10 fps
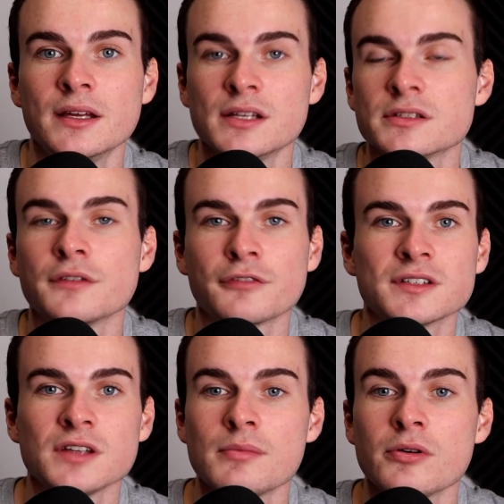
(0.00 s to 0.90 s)
So for
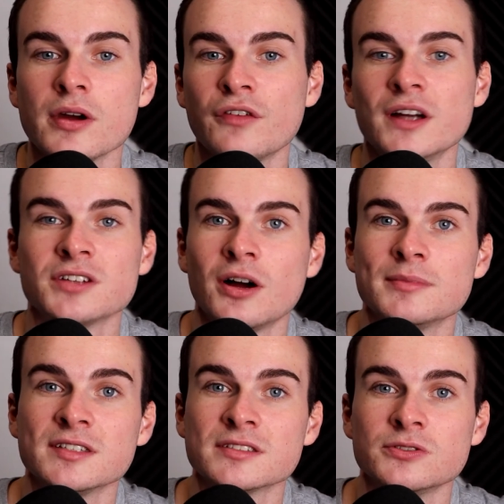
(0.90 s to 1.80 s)
example, if I
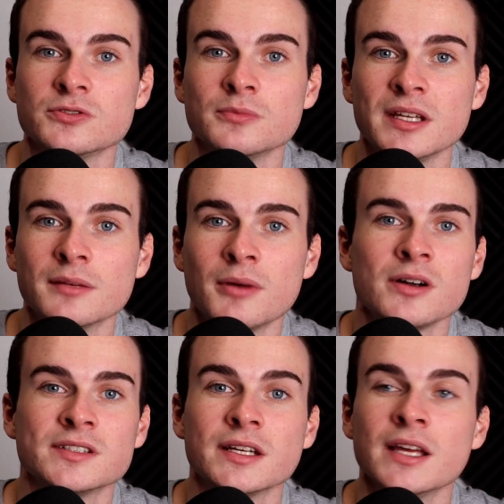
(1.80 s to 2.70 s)
typed in social media
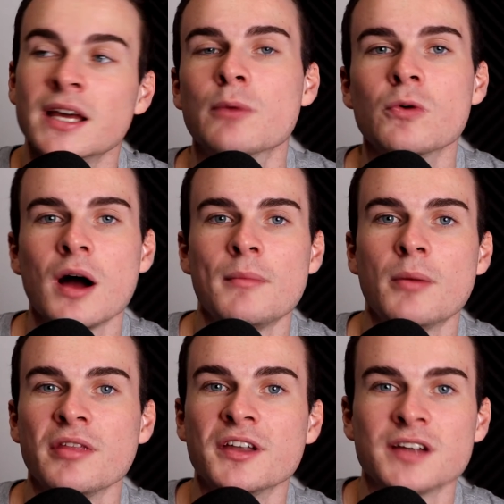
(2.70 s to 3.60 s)
marketing, it will come up
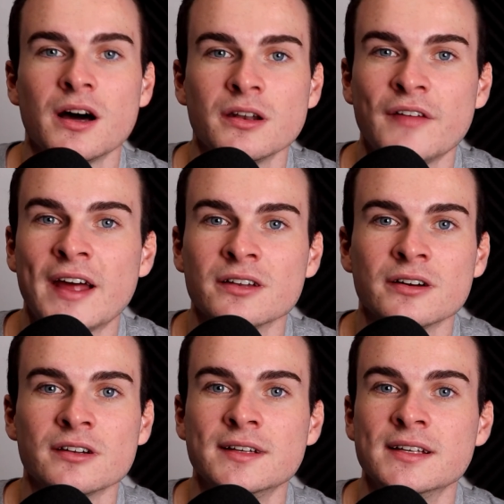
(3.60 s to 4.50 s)
with a ton of
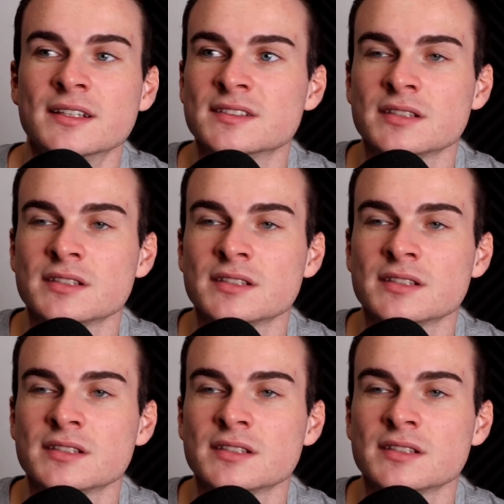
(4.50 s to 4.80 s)
headline ideas.